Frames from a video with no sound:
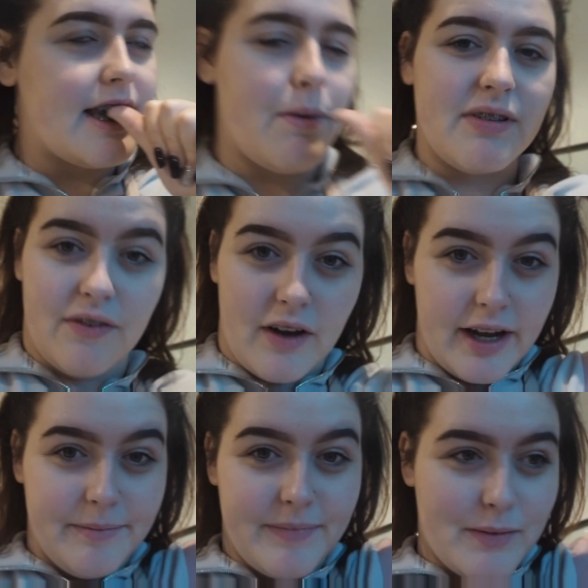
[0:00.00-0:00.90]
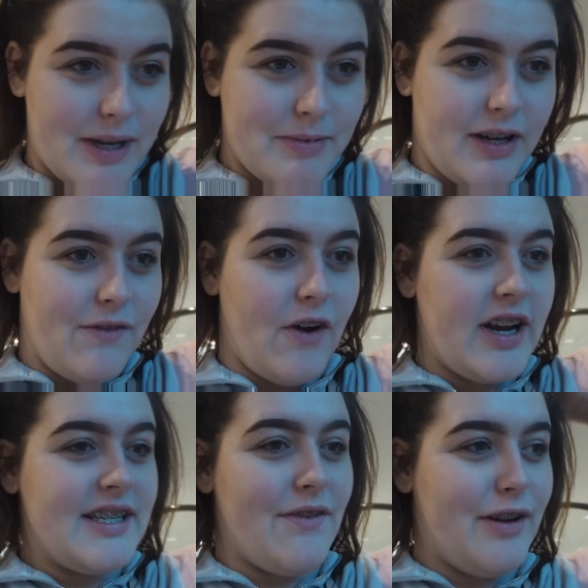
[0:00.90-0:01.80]
It was fine. It was absolutely fine. I
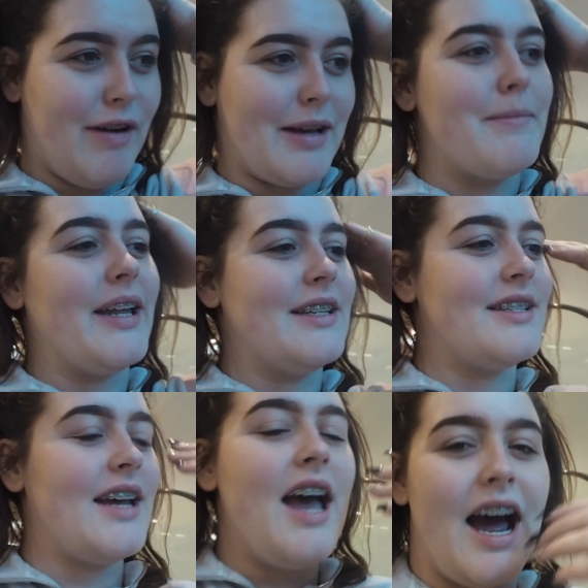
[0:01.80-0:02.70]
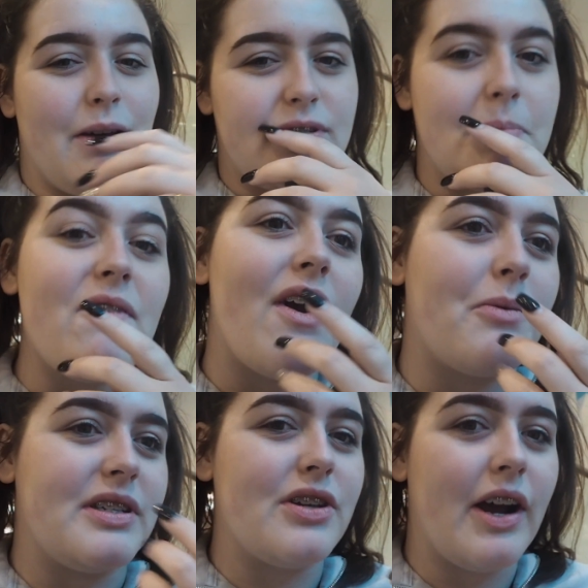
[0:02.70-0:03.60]
definitely recommend. And it was, to be fair, it
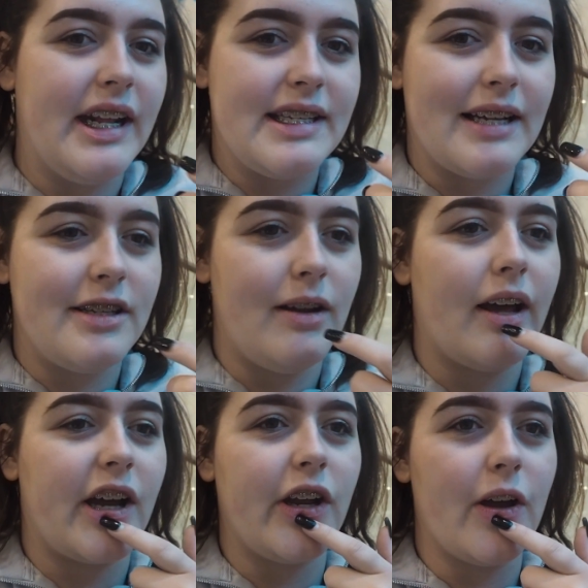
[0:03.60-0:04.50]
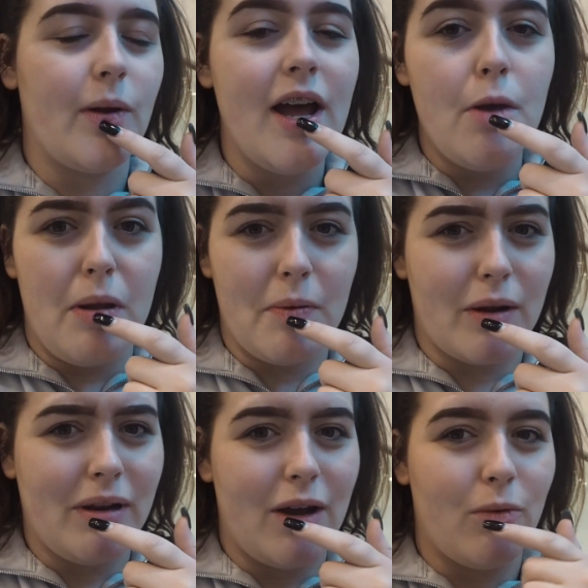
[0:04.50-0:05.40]
was a tiny tattoo. Like, I know people are going to
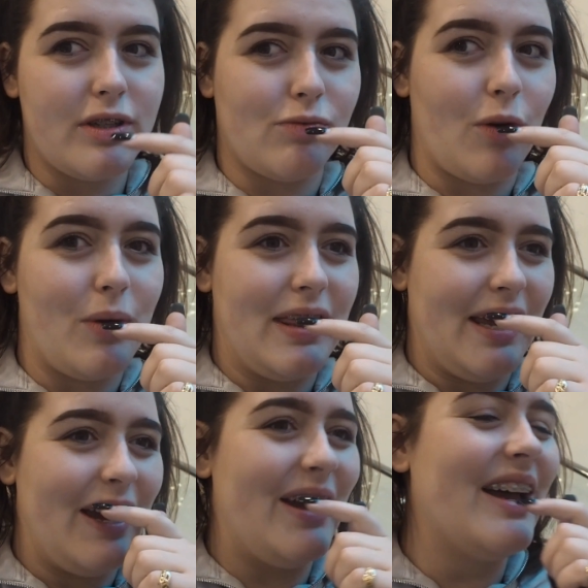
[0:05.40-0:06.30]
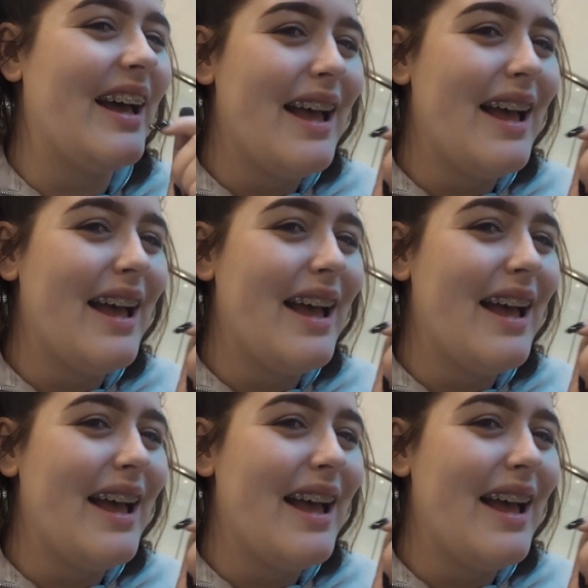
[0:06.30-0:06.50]
be like, what's wrong with you?